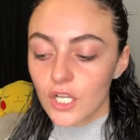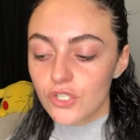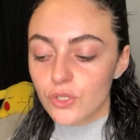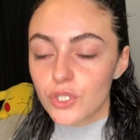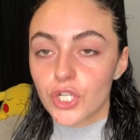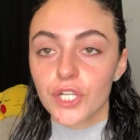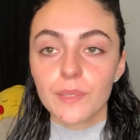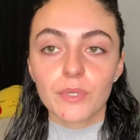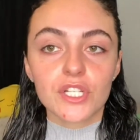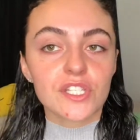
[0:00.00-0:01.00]
So you turn the
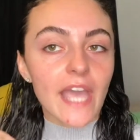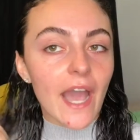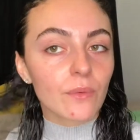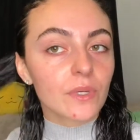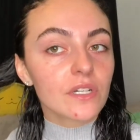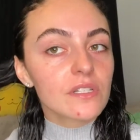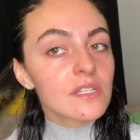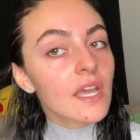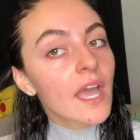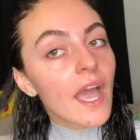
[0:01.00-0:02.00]
brush downwards,
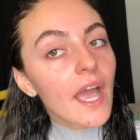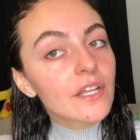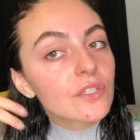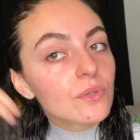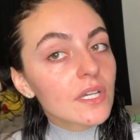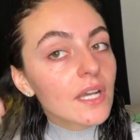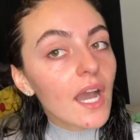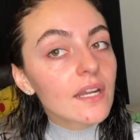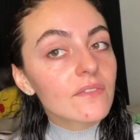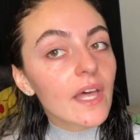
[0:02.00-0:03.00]
and you could
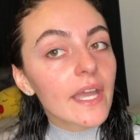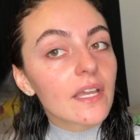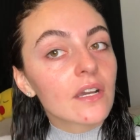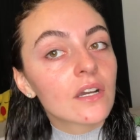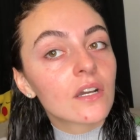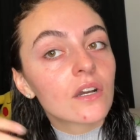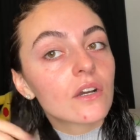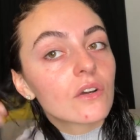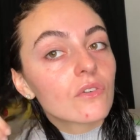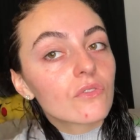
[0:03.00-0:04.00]
kind of like
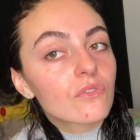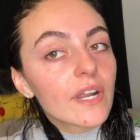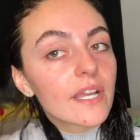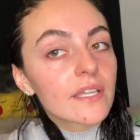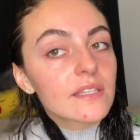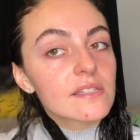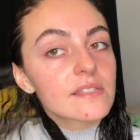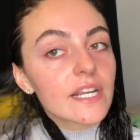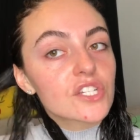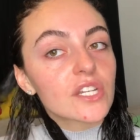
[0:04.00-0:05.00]
wring this
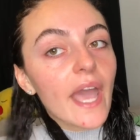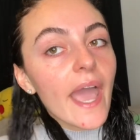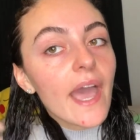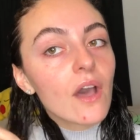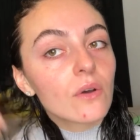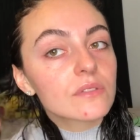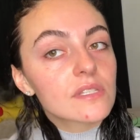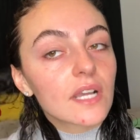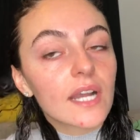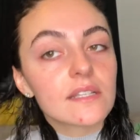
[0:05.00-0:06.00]
section out
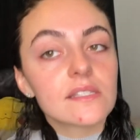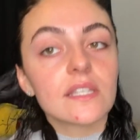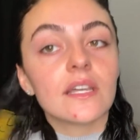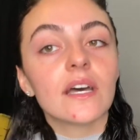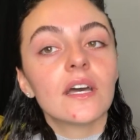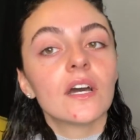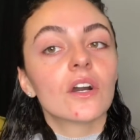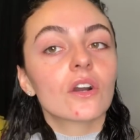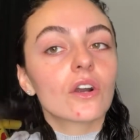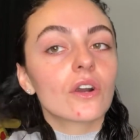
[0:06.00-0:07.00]
to kind of see the
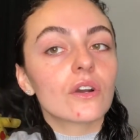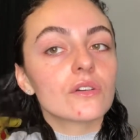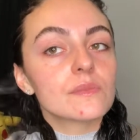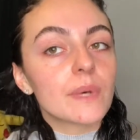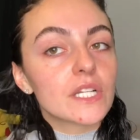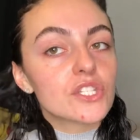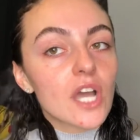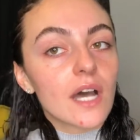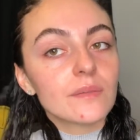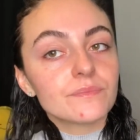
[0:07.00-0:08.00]
curls bunch
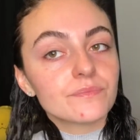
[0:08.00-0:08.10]
up